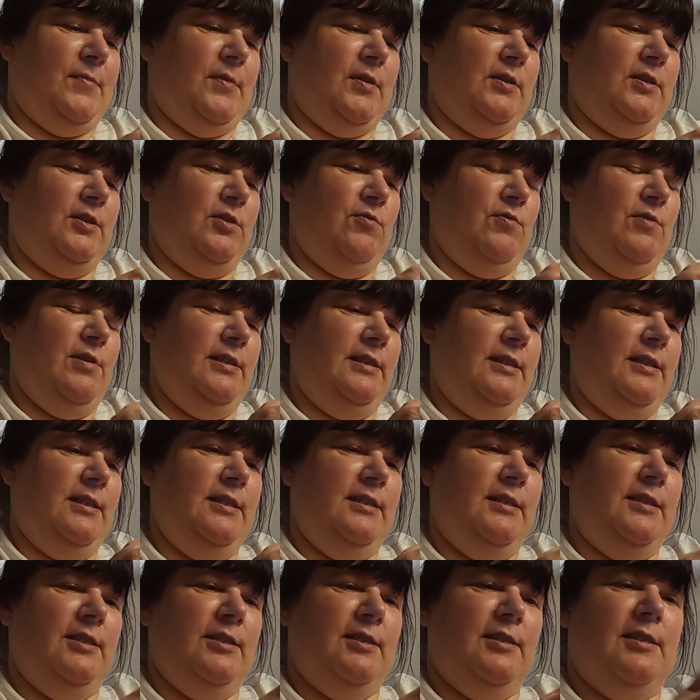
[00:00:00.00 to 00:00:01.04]
So this
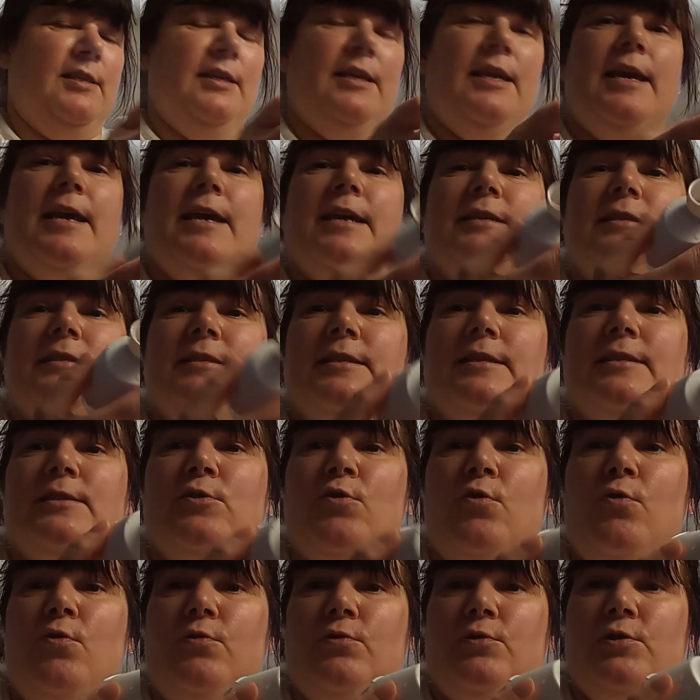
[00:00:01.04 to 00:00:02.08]
is just the case. This
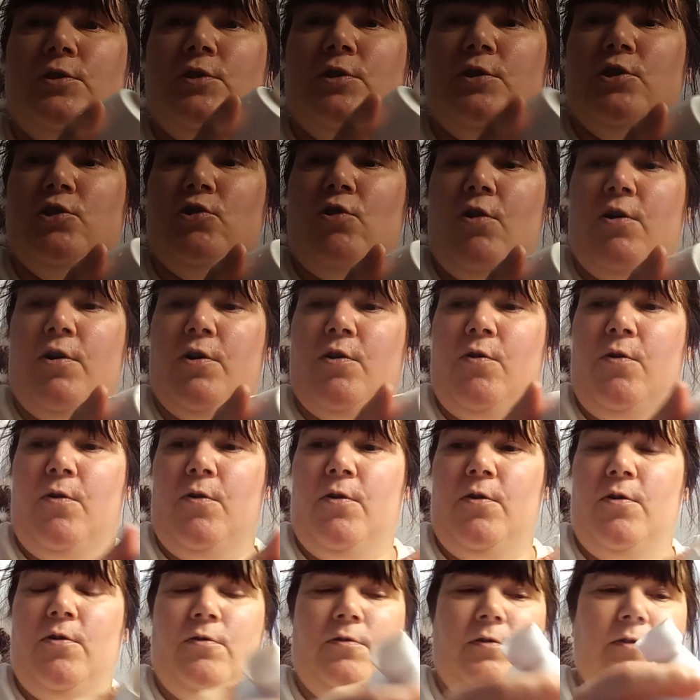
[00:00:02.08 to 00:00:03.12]
holds the
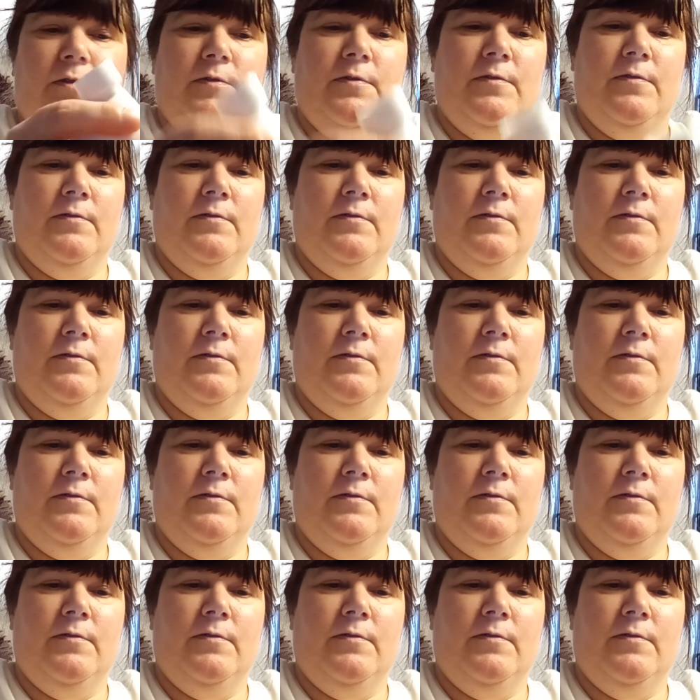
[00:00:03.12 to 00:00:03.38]
charcoal.